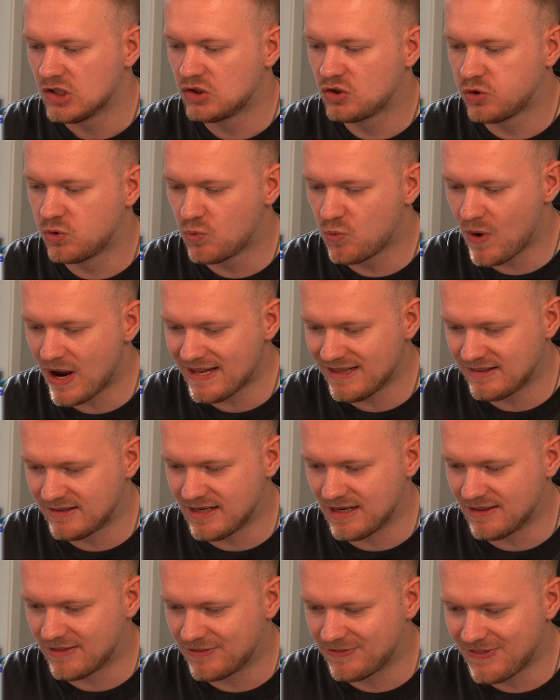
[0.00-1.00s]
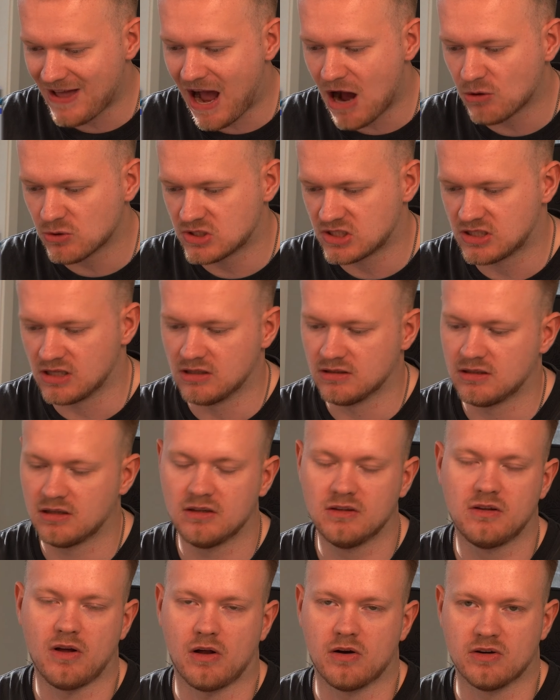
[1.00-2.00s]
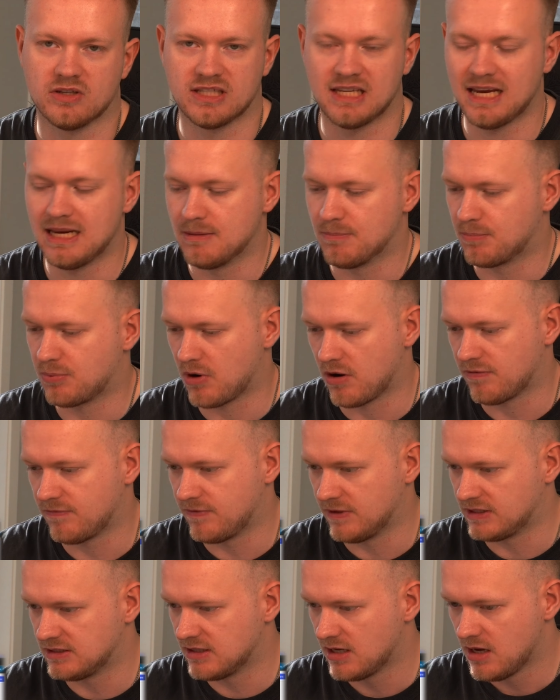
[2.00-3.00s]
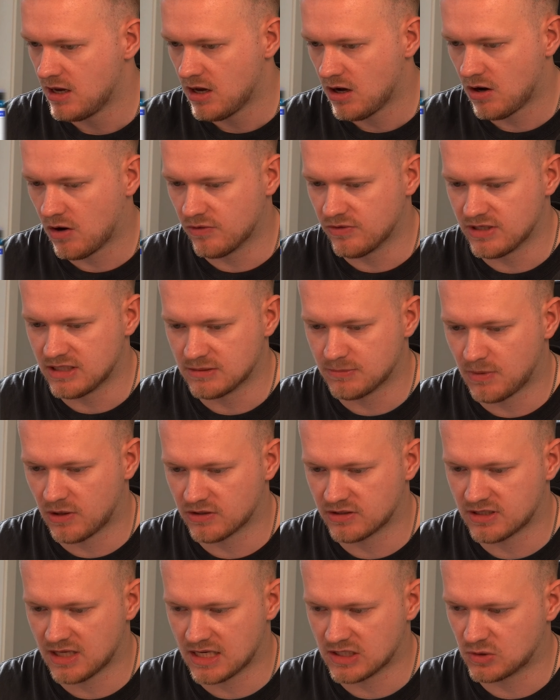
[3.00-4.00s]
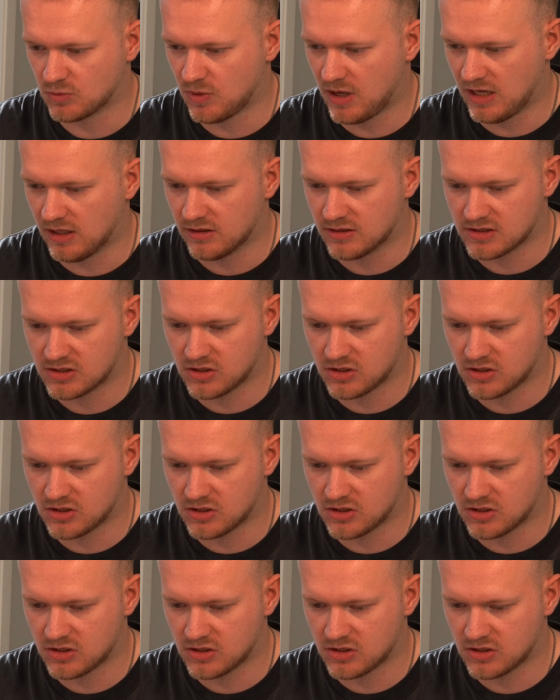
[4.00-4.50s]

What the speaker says: $20,000 in profit on these months as well.